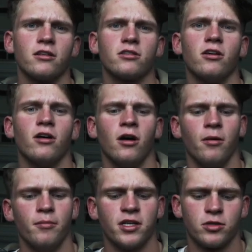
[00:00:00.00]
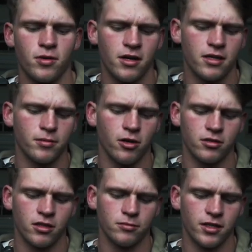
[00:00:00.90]
So bench press, my
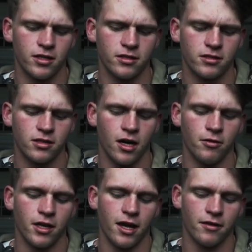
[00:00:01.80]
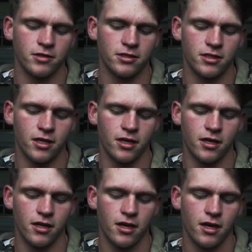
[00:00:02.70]
all-time best, I would have to
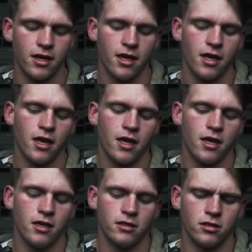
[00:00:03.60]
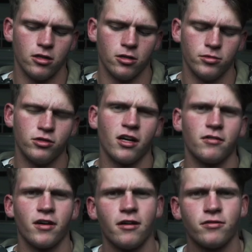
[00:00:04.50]
say is
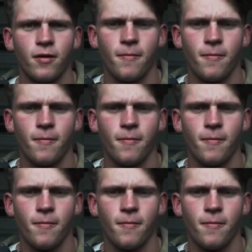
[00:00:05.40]
295.